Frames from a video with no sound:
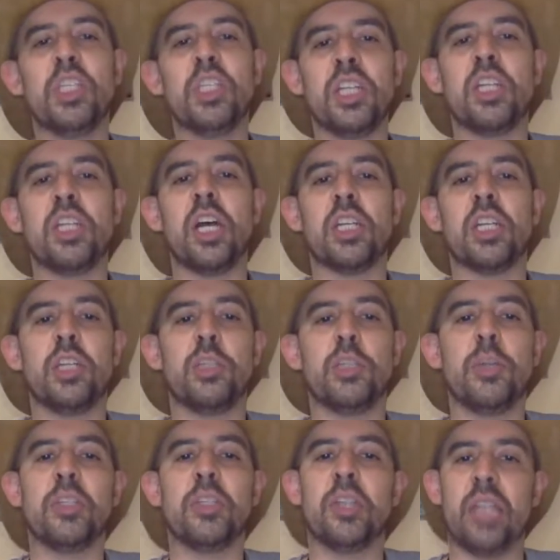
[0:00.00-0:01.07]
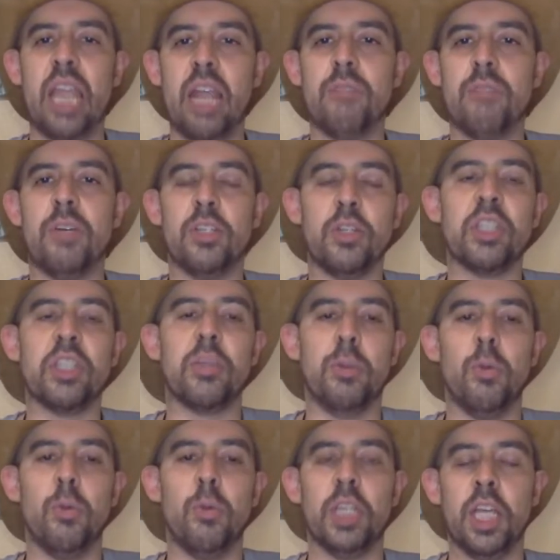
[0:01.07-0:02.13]
touch base on Canva, so that's gonna be
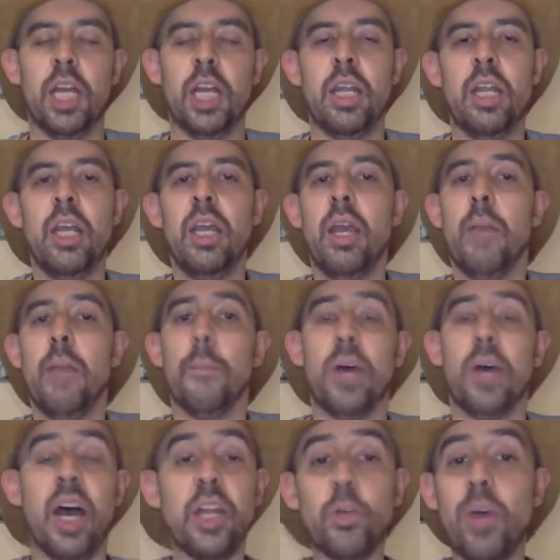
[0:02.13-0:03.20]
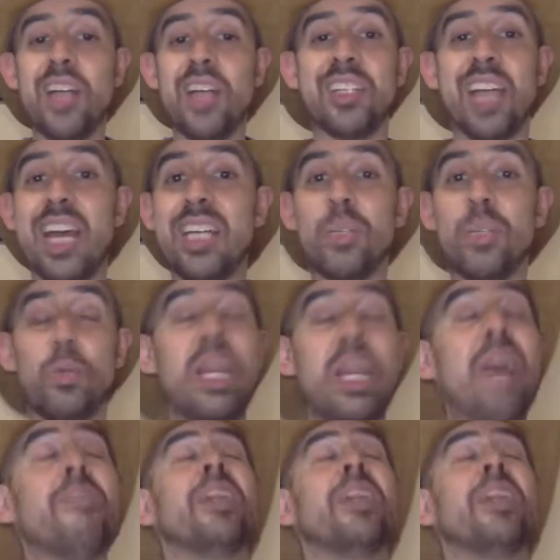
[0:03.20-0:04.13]
really good. But otherwise, guys, we have a